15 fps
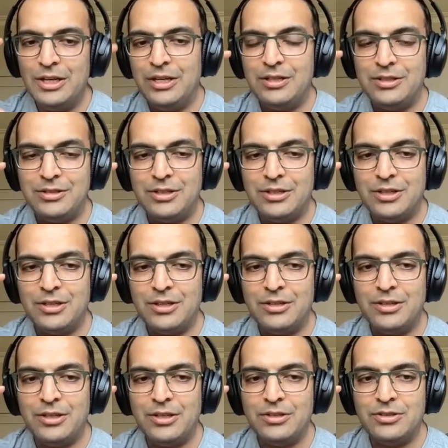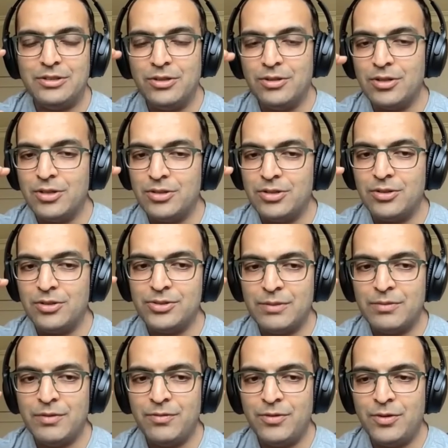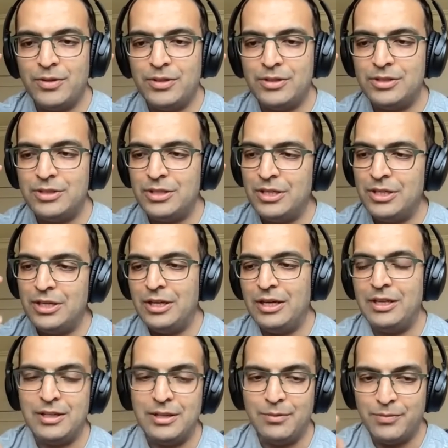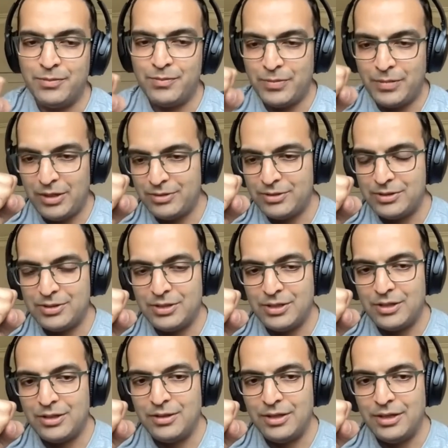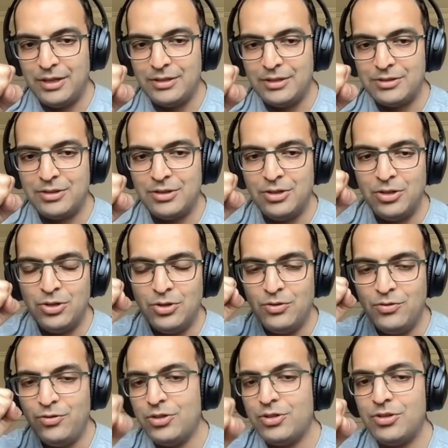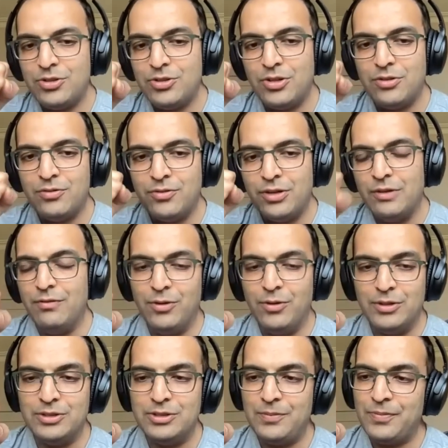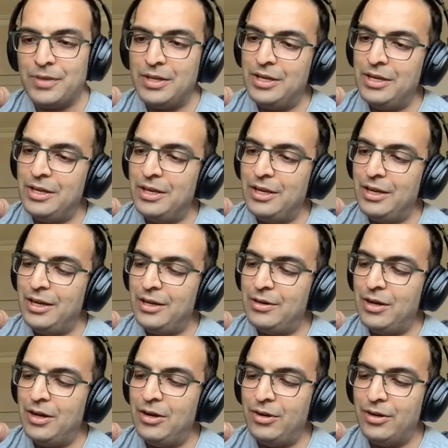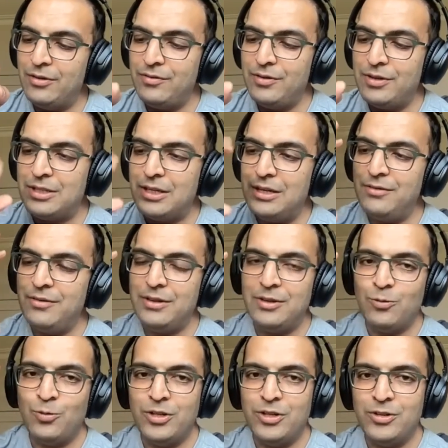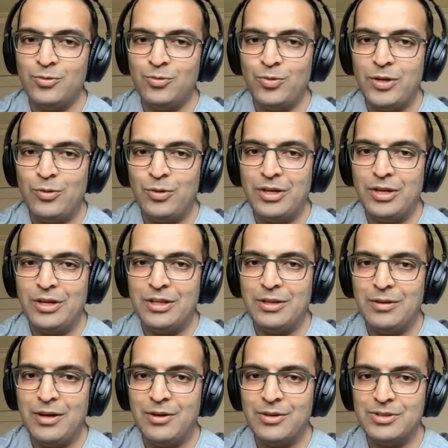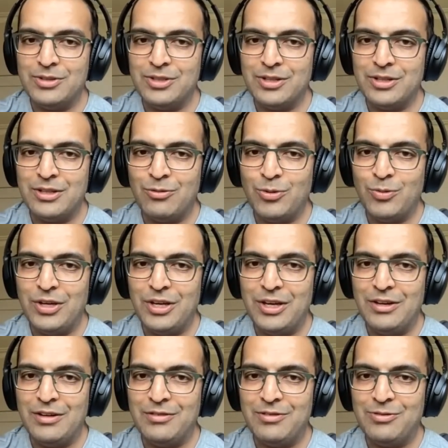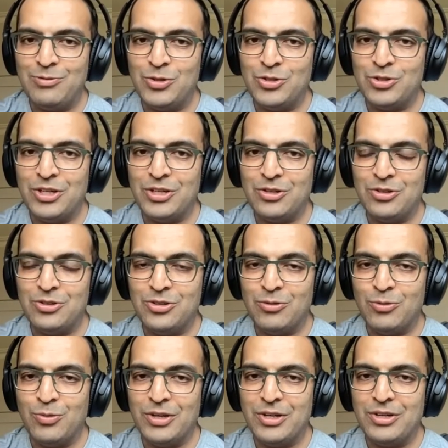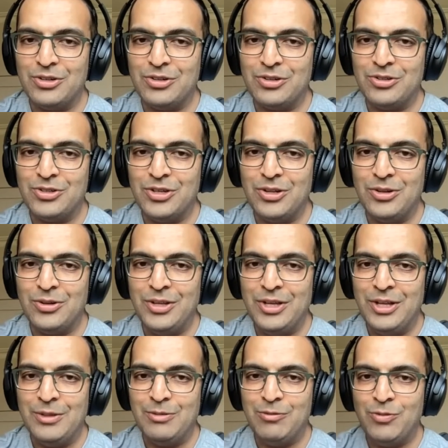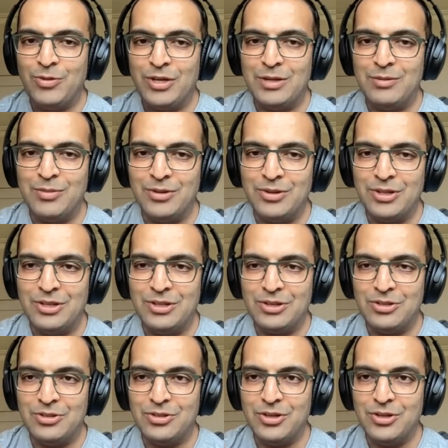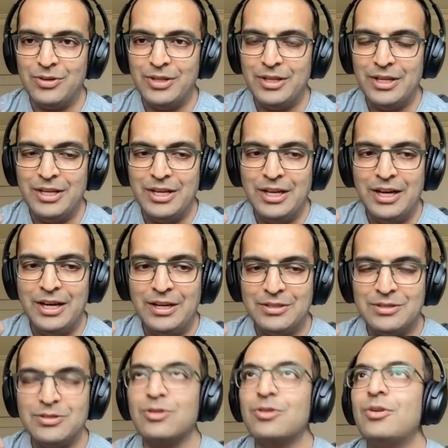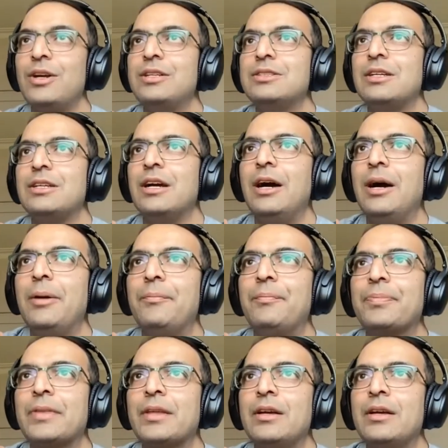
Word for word: Inner circle is no control, some influence, and the closer circle is full control, full influence. And a lot of us live in the world where we are in the outer circle where we have, we try and control, we can't control, and forget about inner control. And it's so crazy. Um,